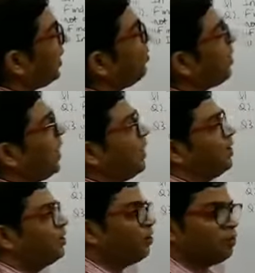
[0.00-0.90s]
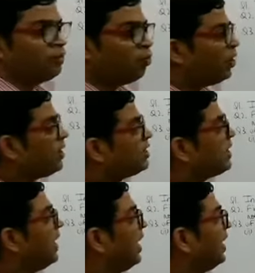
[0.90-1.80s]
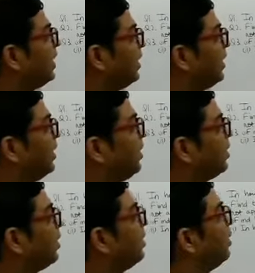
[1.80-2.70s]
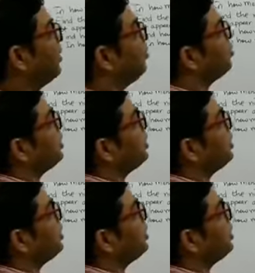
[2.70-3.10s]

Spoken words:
by, what is alike here? You see